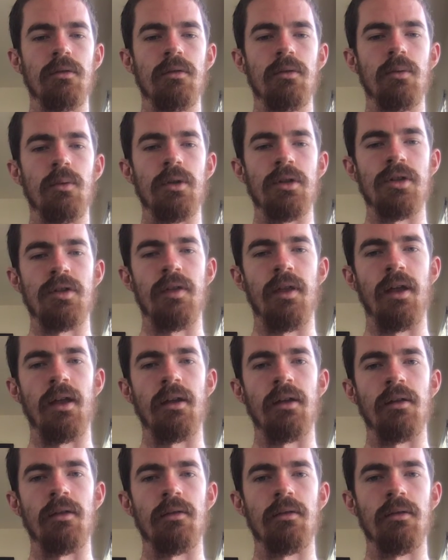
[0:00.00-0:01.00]
which
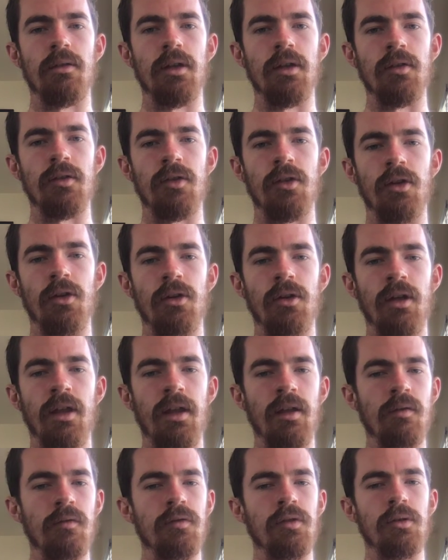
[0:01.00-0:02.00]
then in turn
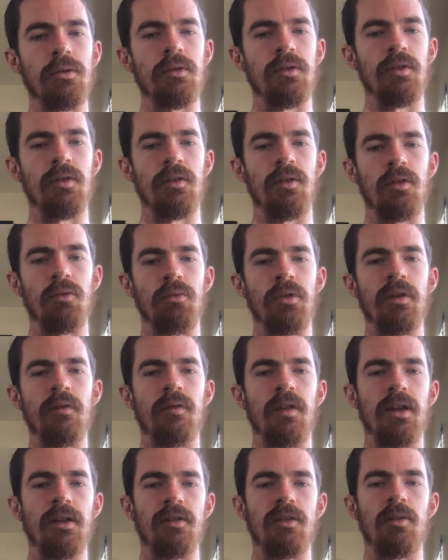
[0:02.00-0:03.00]
influences the
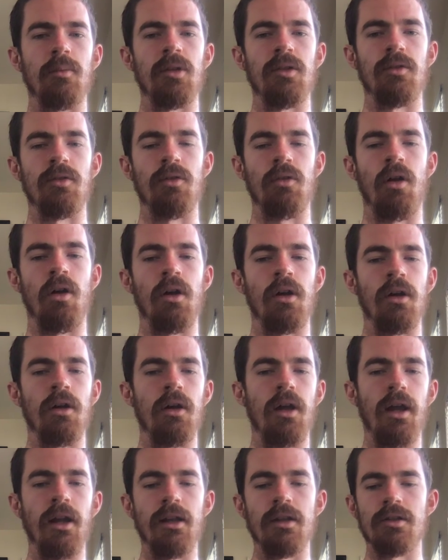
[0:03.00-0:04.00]
reflex to be
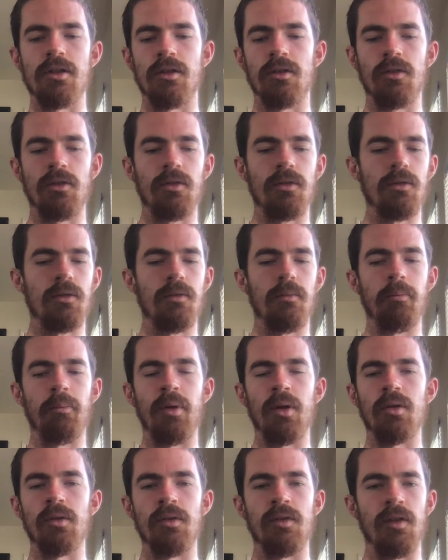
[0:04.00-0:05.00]
stronger, and it just
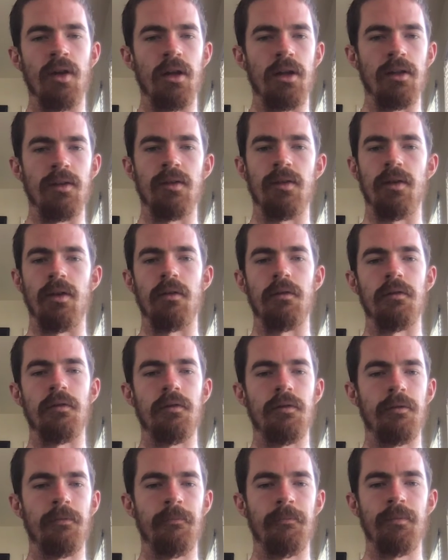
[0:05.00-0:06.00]
builds on itself
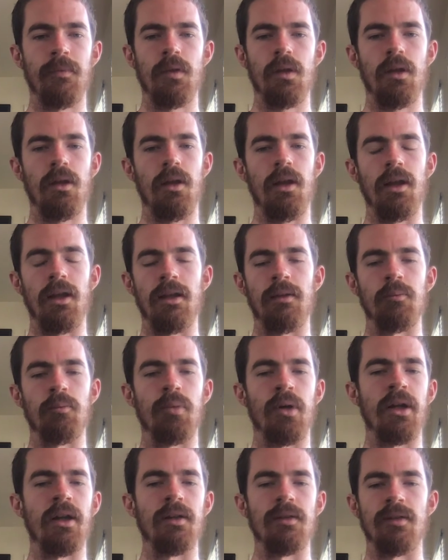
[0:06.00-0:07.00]
and can
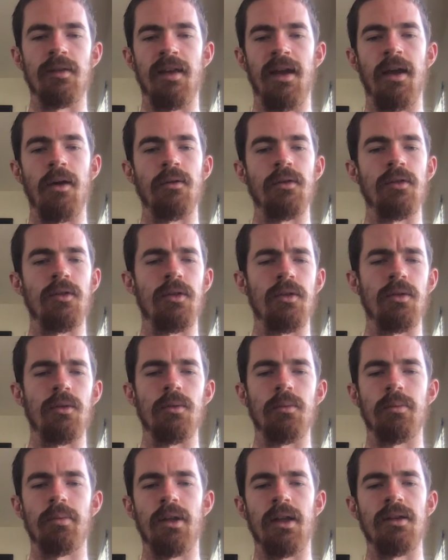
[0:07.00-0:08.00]
bring us down to
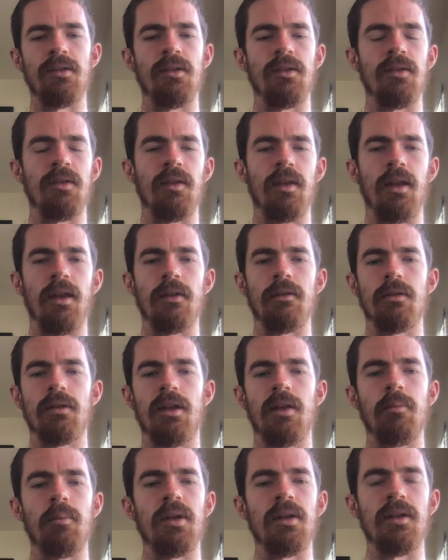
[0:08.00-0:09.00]
places that
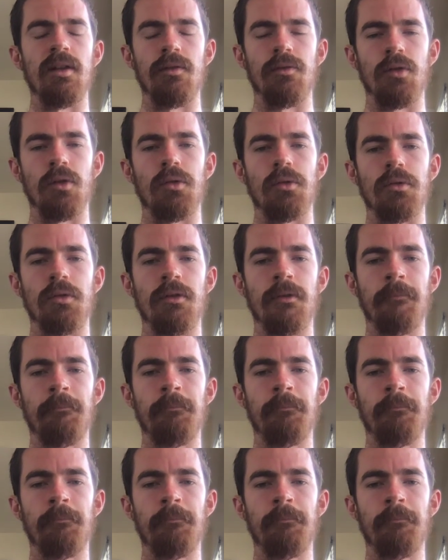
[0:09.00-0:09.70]
can be difficult.